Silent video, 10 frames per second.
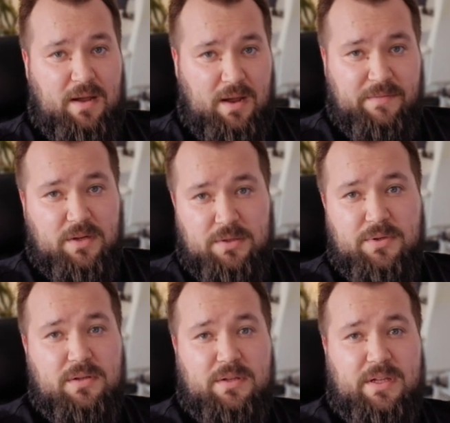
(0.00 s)
I've
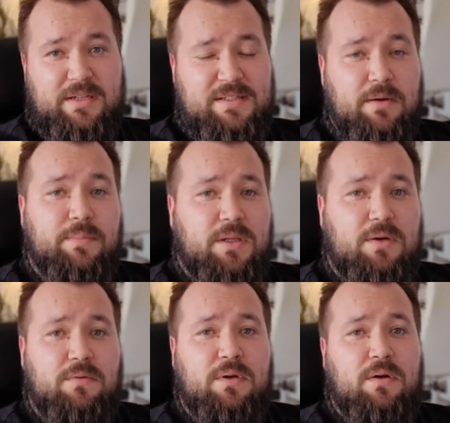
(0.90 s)
included a link down
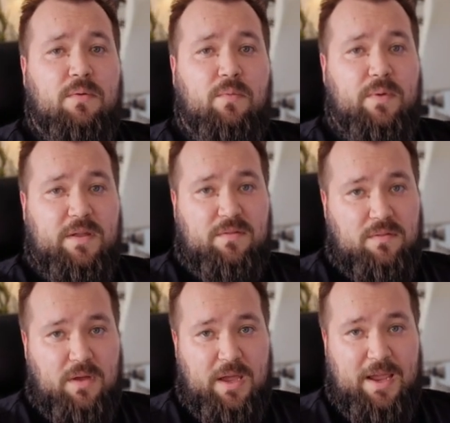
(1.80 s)
below
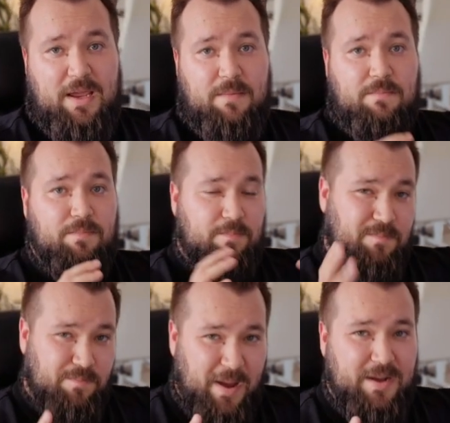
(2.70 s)
with a
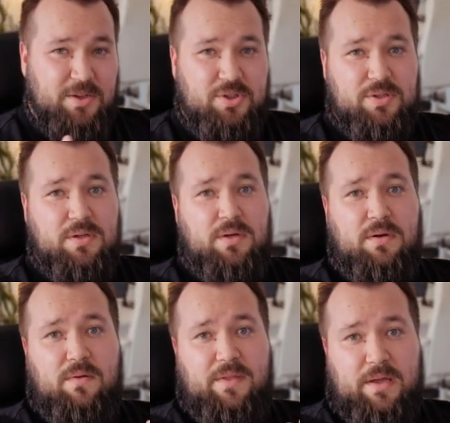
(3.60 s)
package
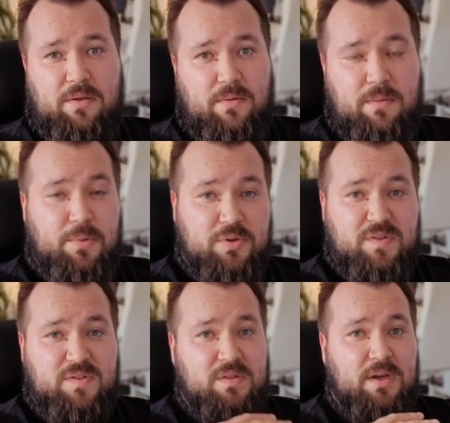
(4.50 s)
that you can
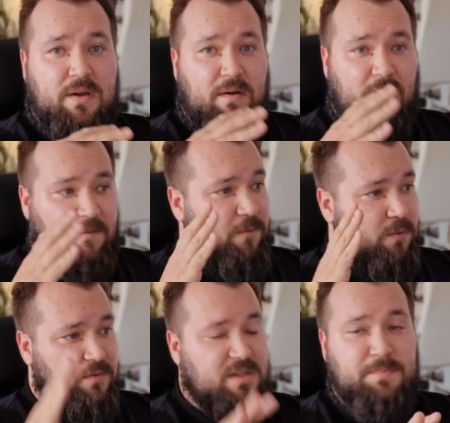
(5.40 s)
purchase
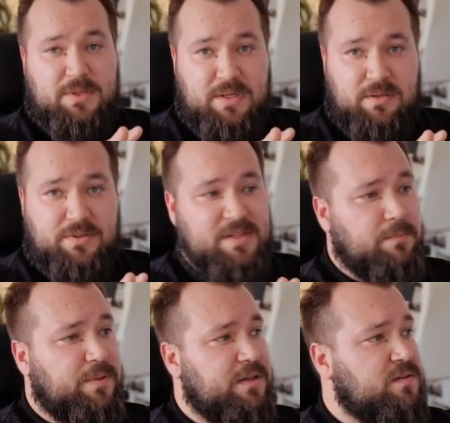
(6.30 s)
for this particular
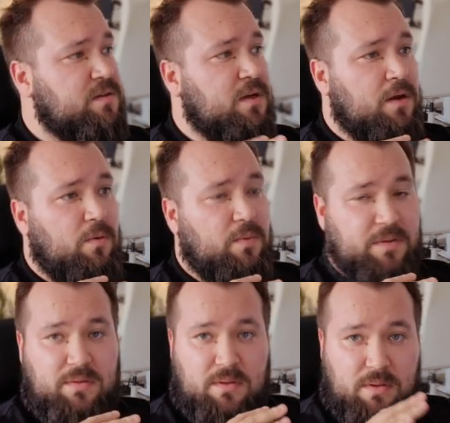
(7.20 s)
template
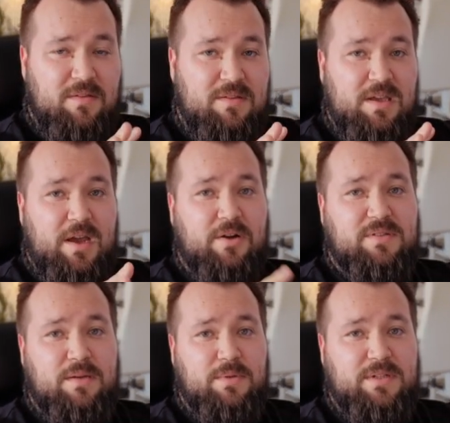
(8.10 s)
with the
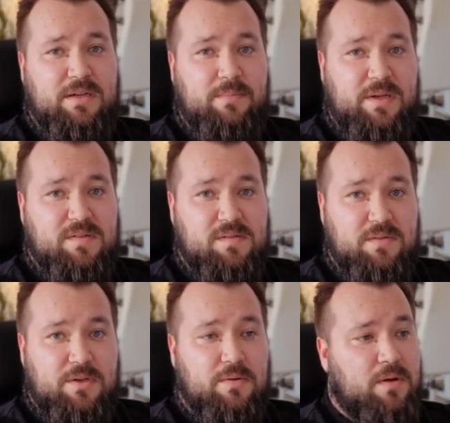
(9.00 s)
Airtable database
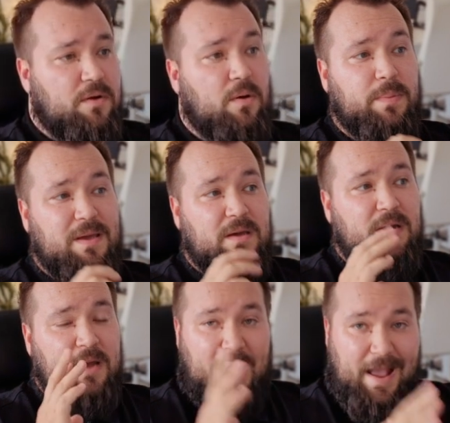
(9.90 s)
that you can copy
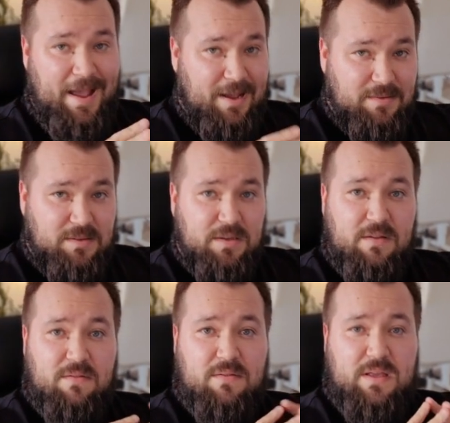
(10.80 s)
and
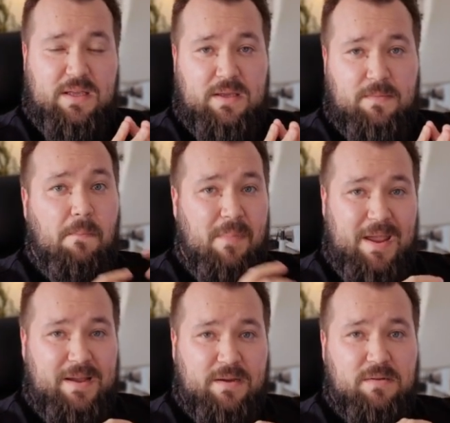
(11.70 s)
the
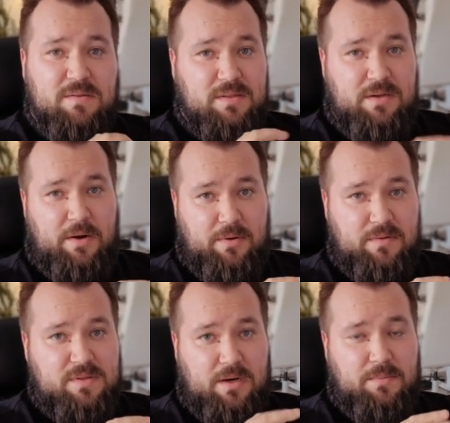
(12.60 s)
Make
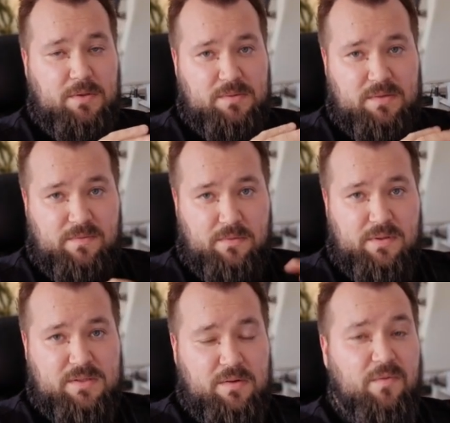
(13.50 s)
scenarios that I'm using
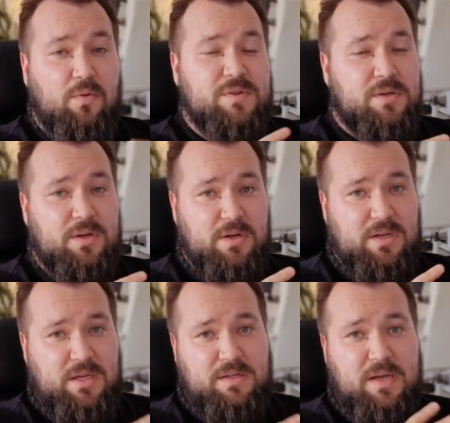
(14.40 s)
for this. Of course, you're going to
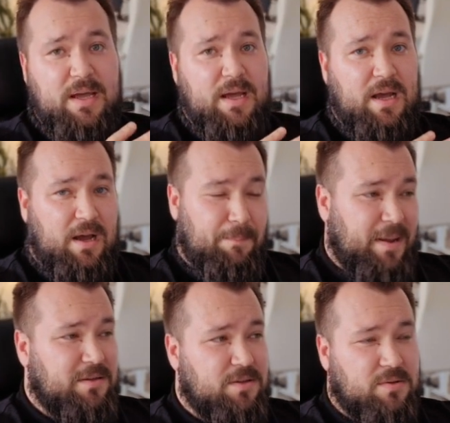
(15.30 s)
need a
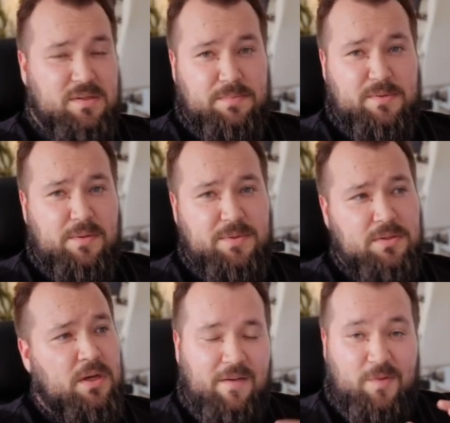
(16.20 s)
PandaDoc
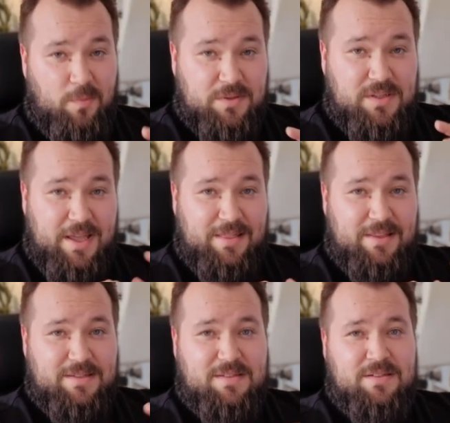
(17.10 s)
subscription if you want to
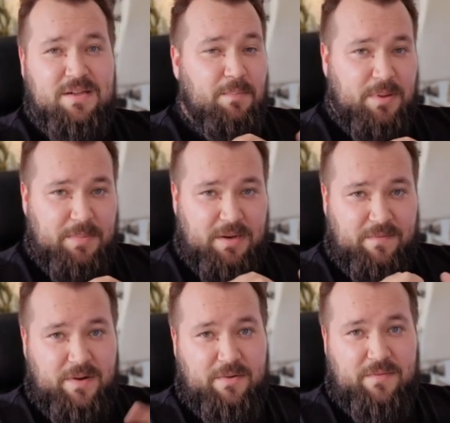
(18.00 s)
get this
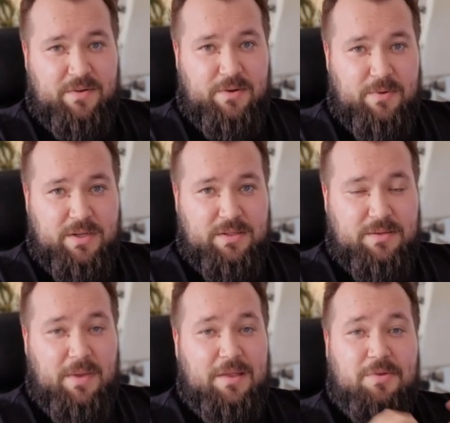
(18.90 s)
implemented very, very
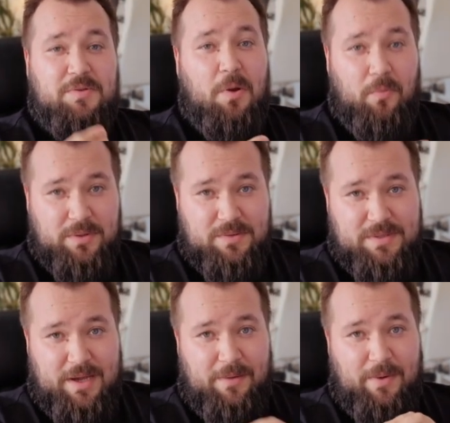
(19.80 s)
quickly and you don't want
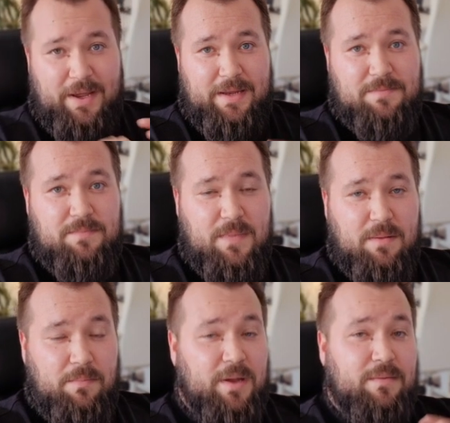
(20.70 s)
to D I Y it.
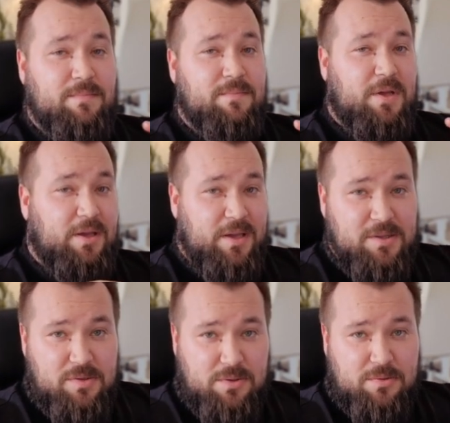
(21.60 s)
But in
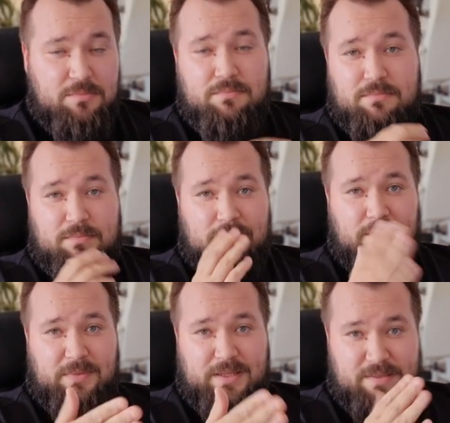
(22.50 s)
case you do,
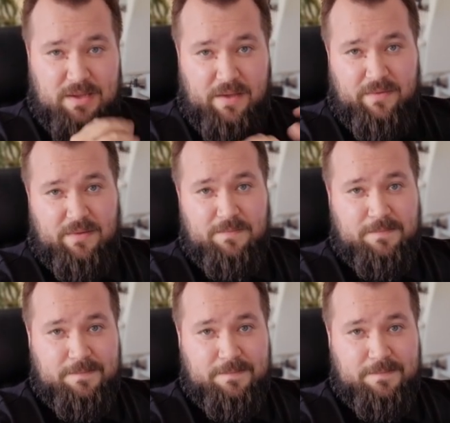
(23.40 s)
let's dive in.